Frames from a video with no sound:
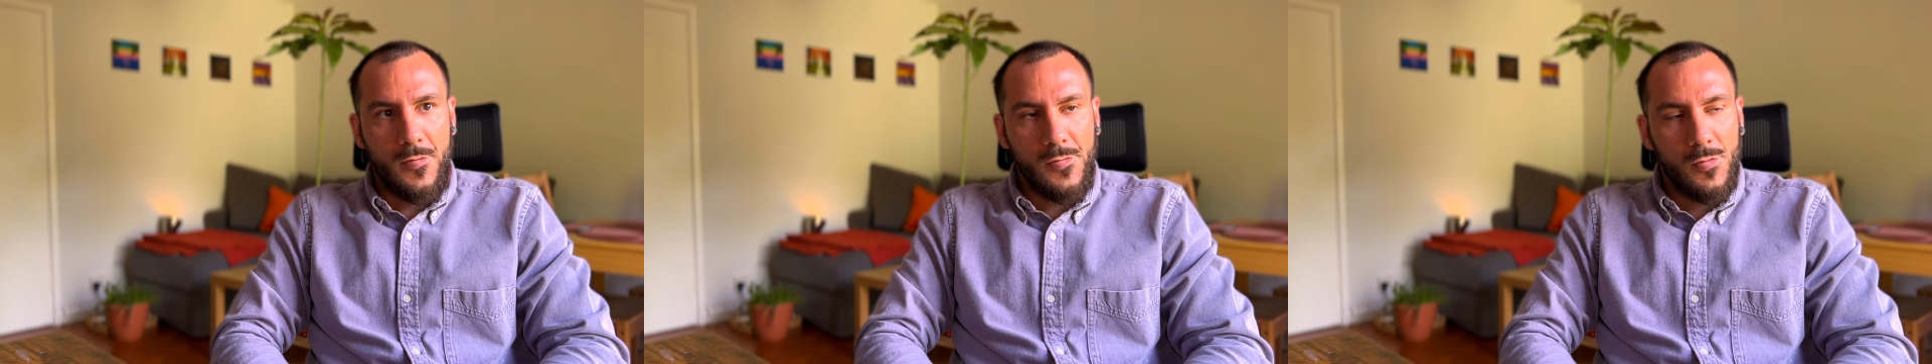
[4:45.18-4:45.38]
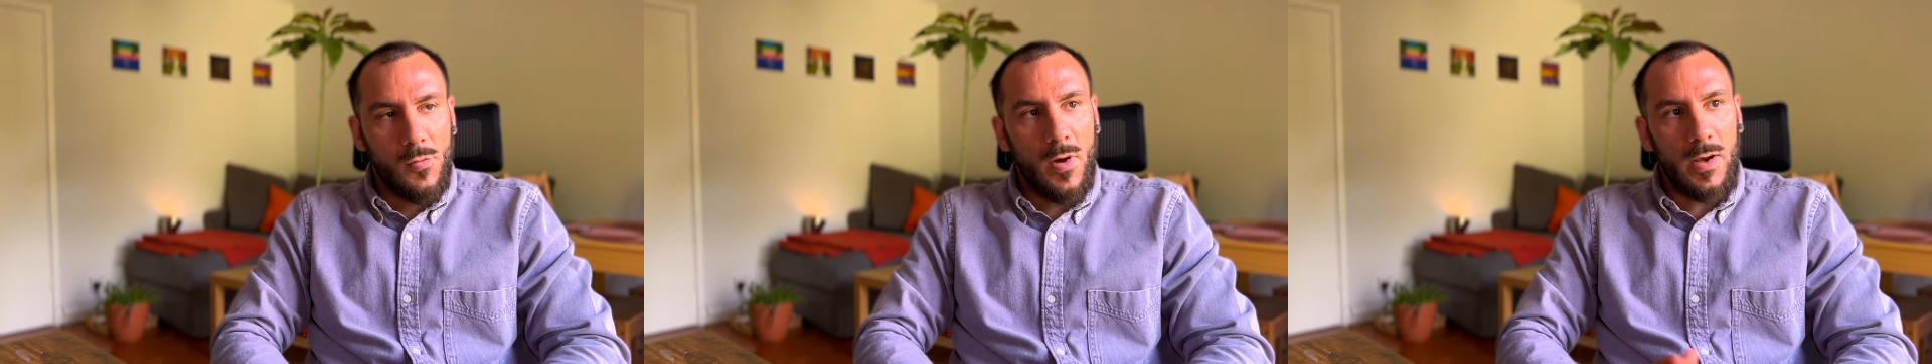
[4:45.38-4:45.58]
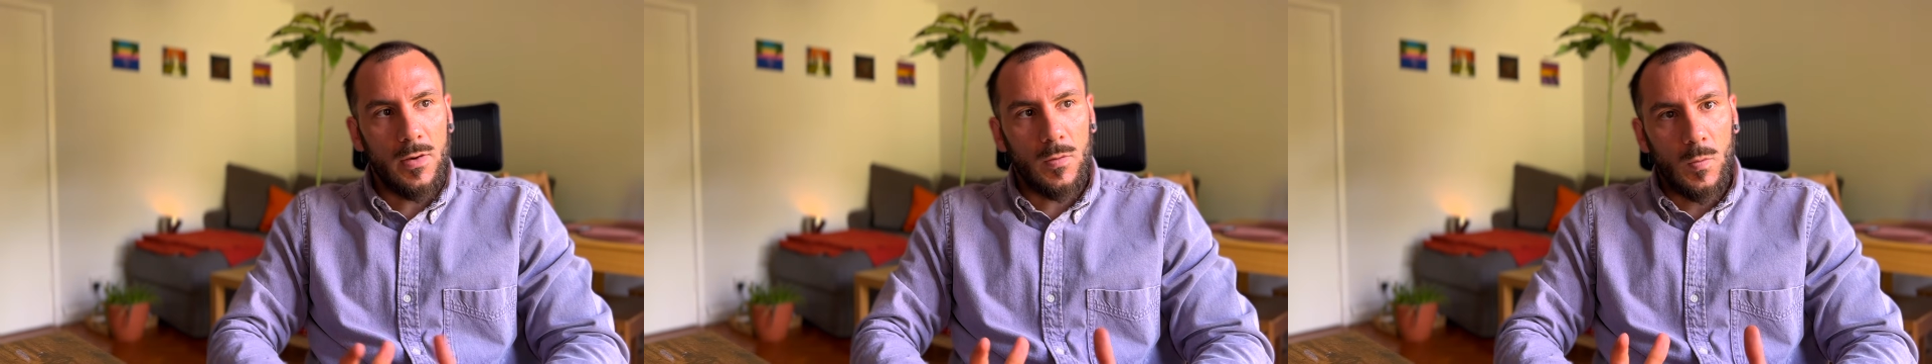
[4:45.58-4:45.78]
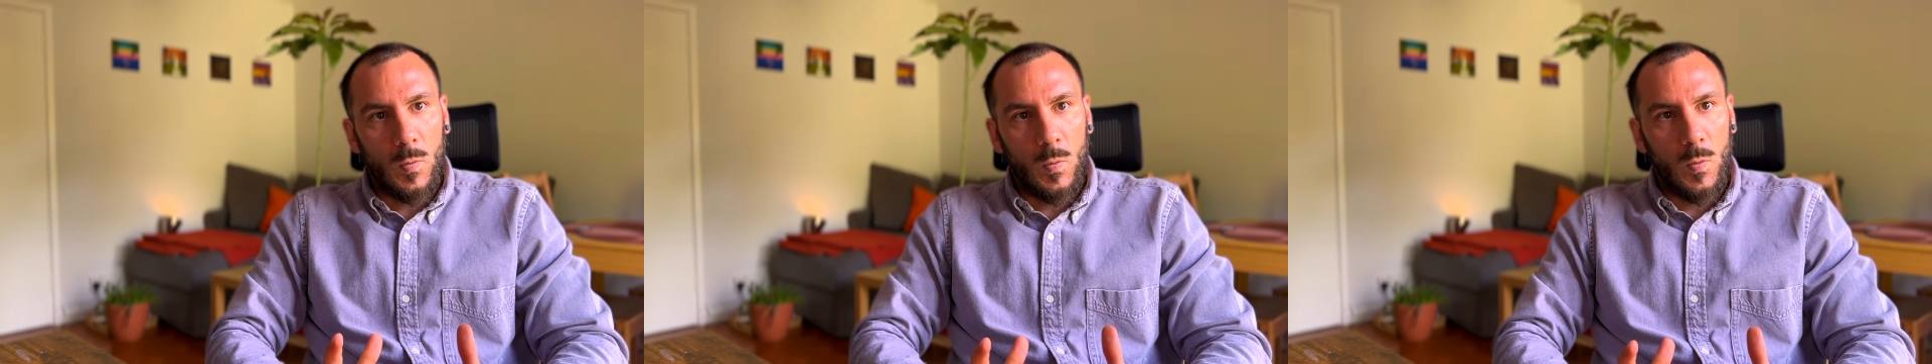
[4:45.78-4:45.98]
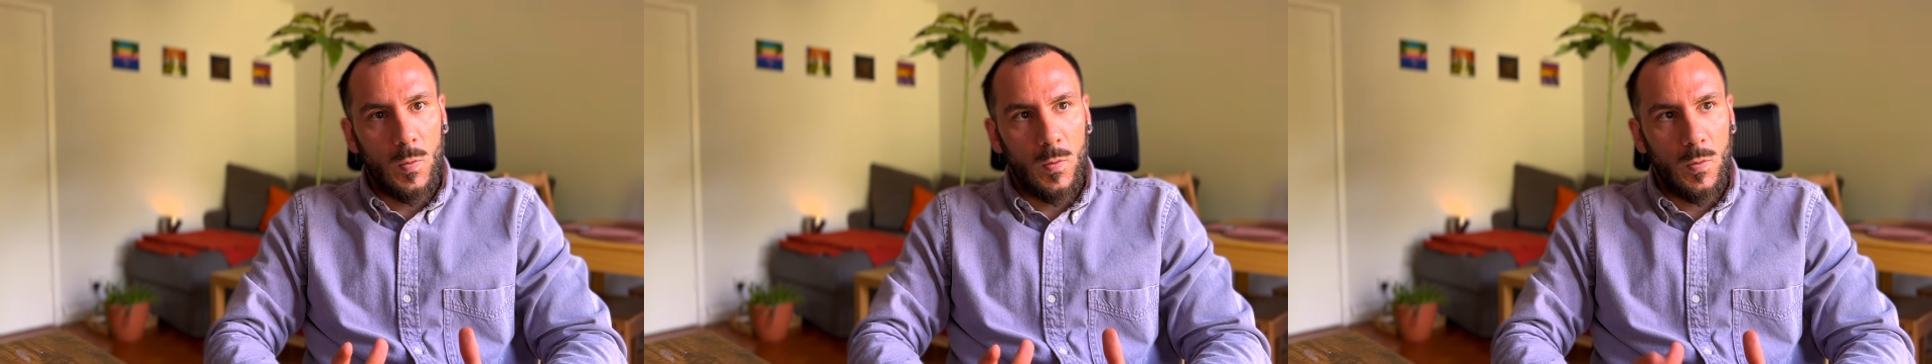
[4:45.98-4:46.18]
Well,
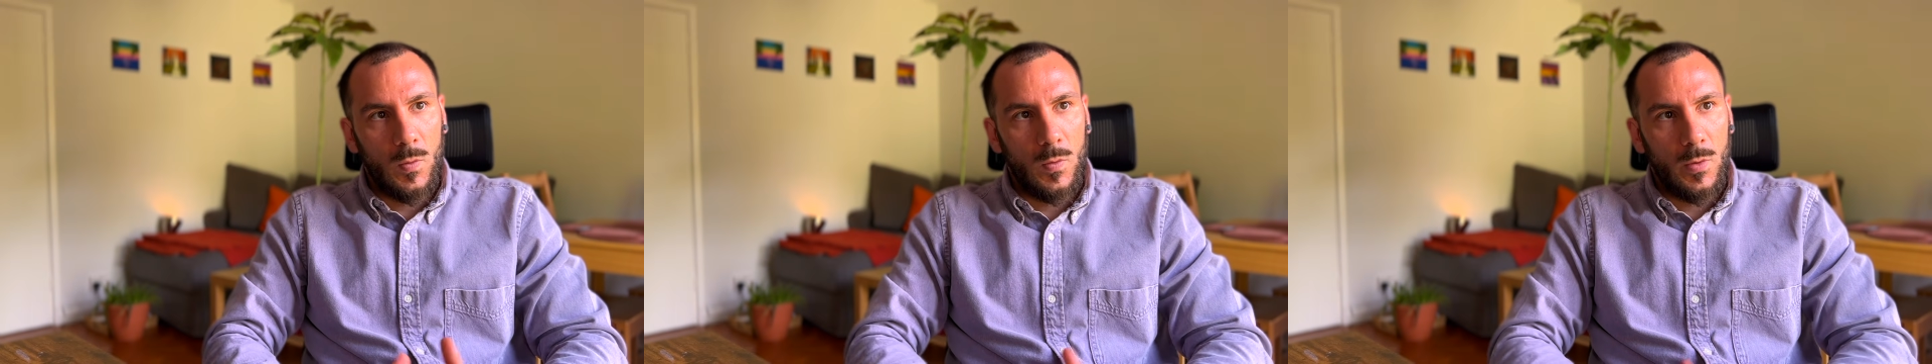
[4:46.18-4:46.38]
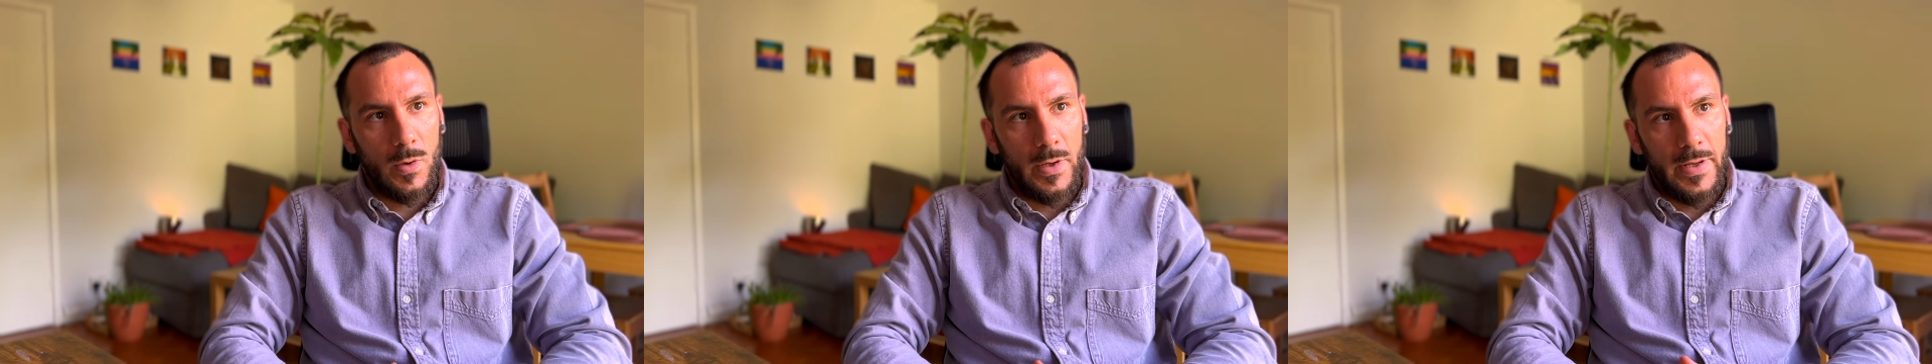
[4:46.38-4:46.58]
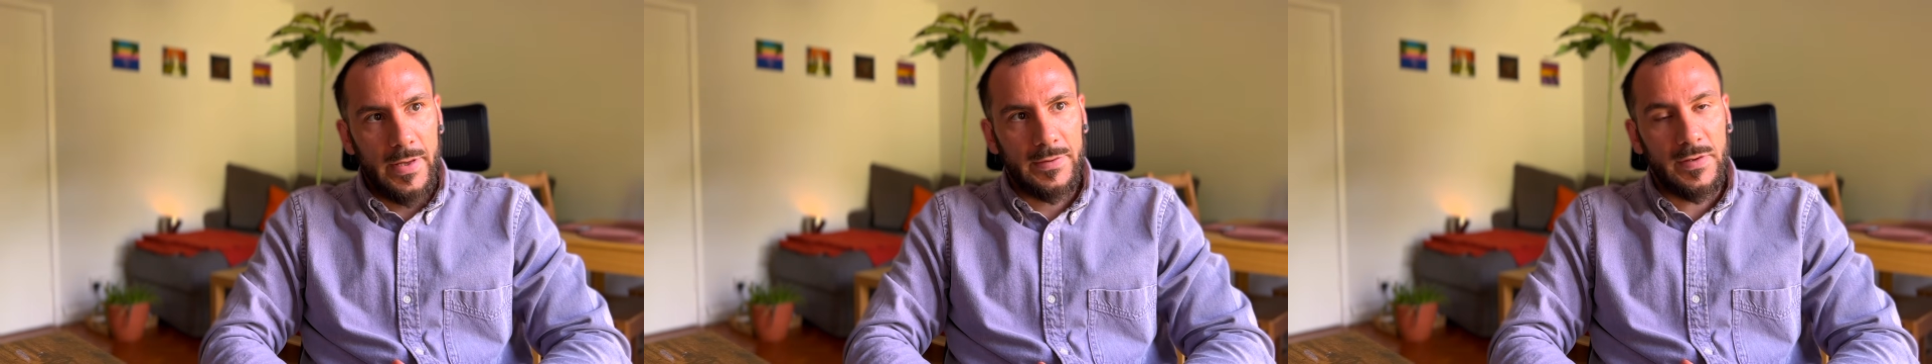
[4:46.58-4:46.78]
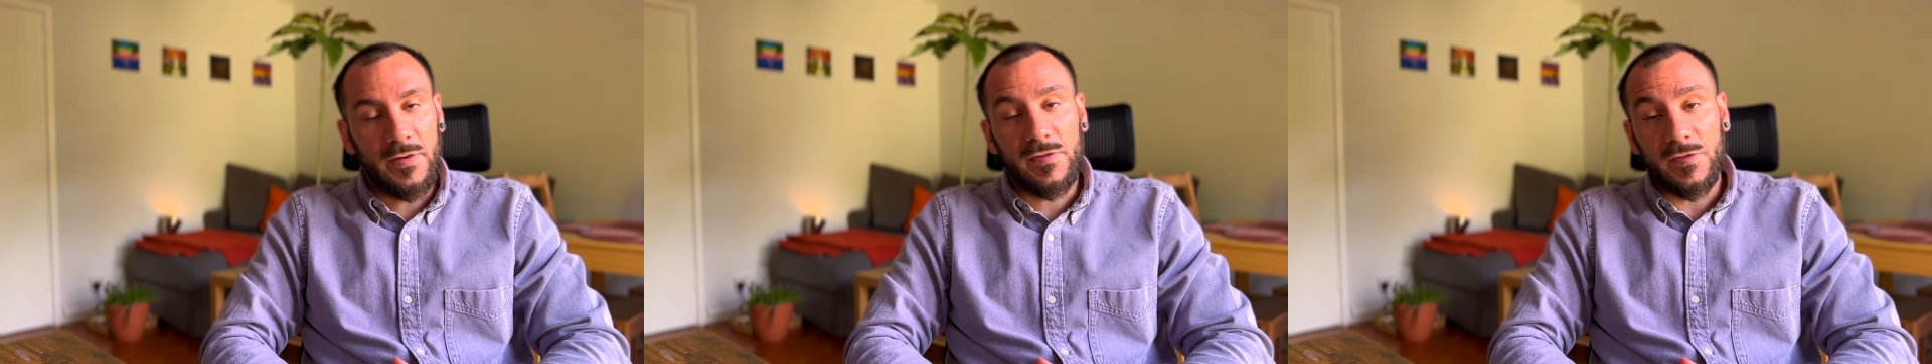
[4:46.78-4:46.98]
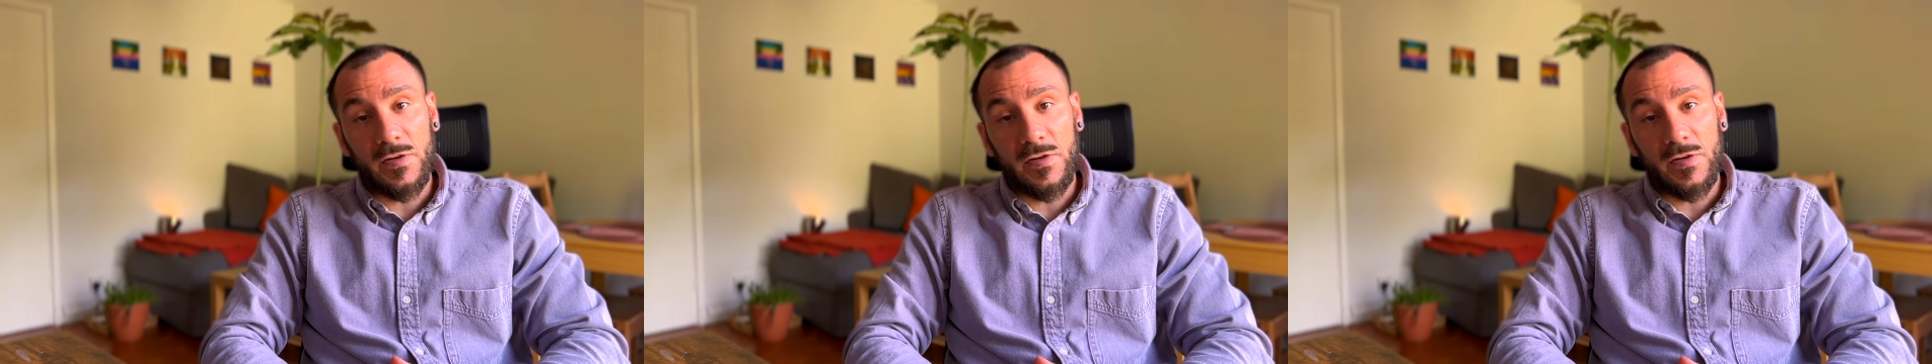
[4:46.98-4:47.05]
it is